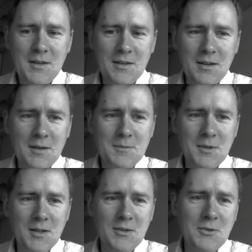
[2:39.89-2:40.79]
Yeah,
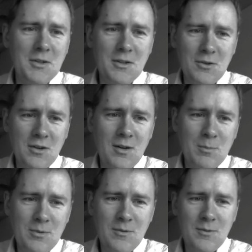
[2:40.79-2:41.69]
uh, you can look
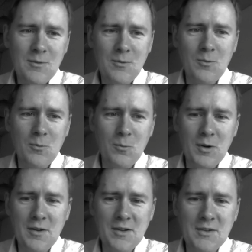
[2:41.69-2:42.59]
up
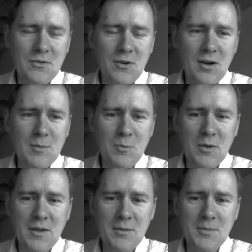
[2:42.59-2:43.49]
where that's from and
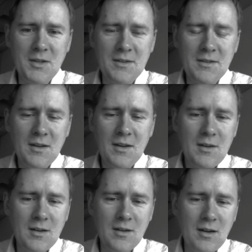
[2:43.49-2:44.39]
what that means.
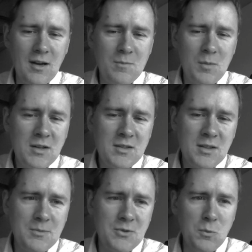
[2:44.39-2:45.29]
Uh, I've marked
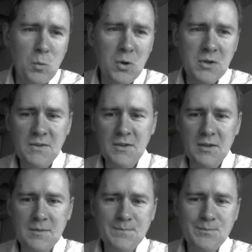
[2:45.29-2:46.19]
up two words
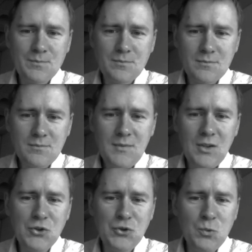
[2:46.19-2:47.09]
here,
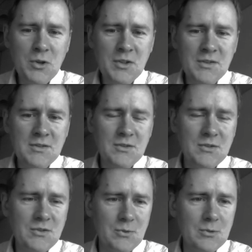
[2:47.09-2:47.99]
"sure
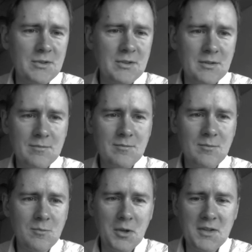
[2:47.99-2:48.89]
sorte."
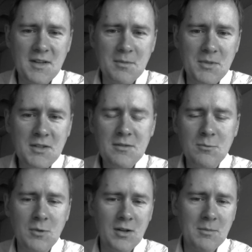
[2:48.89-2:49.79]
What does that mean?
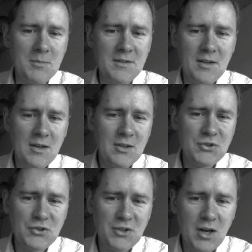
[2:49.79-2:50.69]
Well, it means
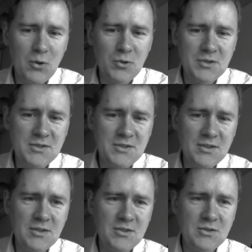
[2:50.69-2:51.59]
showers
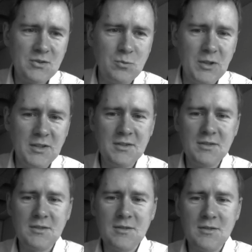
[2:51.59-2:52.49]
sweet.
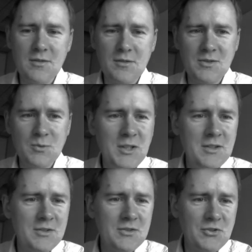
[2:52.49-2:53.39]
The
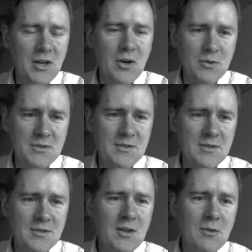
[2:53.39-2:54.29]
sweet showers,
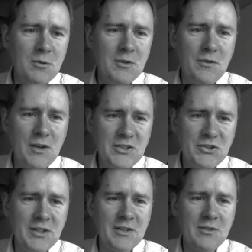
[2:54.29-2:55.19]
the
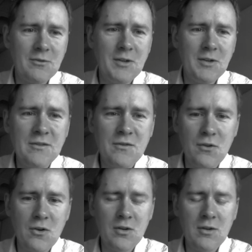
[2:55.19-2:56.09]
refreshing
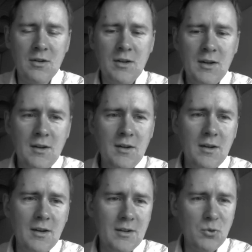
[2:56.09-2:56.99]
rainfall.
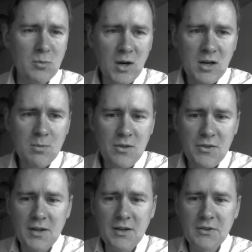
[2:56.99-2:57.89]
And the remarkable
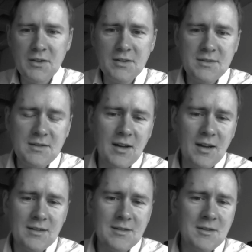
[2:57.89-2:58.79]
thing here is
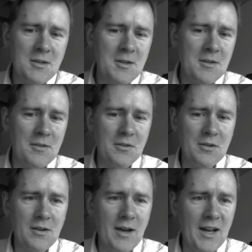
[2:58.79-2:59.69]
that
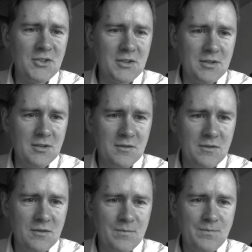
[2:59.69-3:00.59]
the
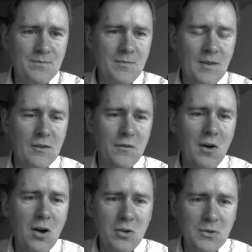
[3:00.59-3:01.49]
adjective
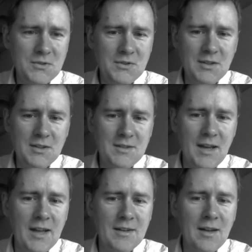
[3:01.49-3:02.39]
follows its
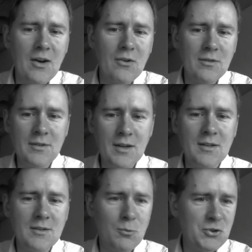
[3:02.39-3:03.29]
head noun,
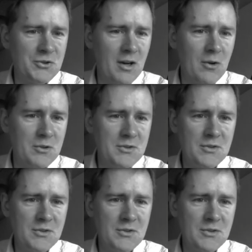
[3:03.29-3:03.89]
yeah? Showers